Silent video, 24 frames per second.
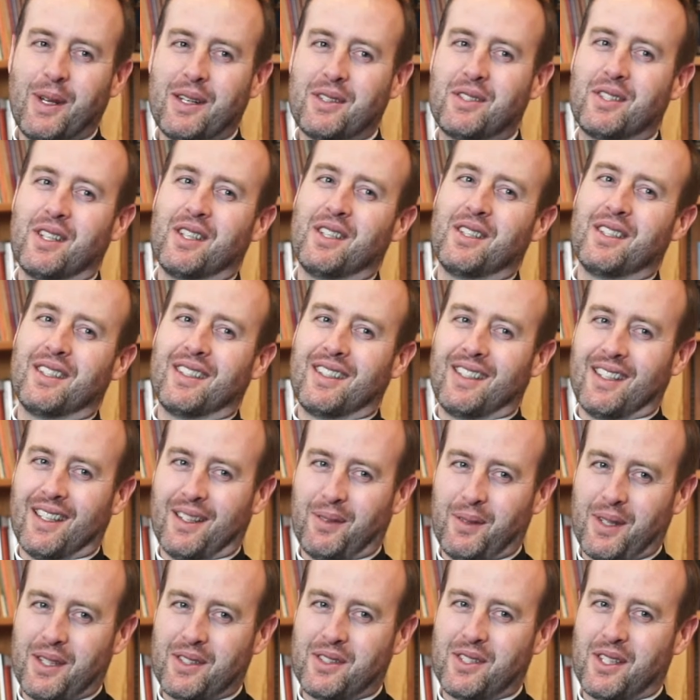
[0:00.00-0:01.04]
We had
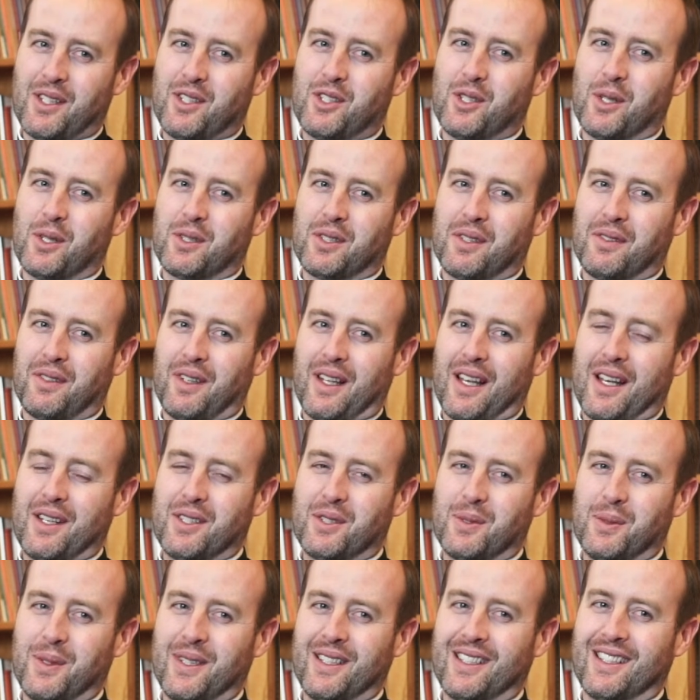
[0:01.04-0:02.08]
Saint Joseph
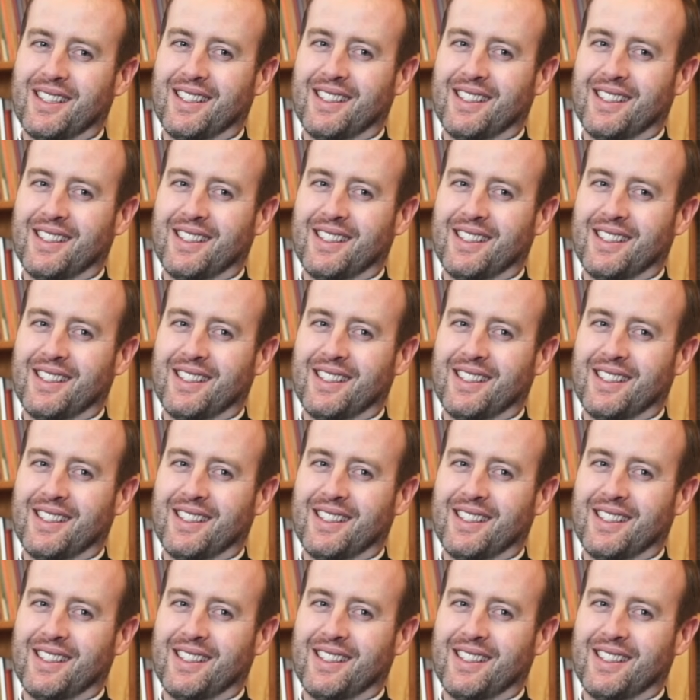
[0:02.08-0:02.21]
last week,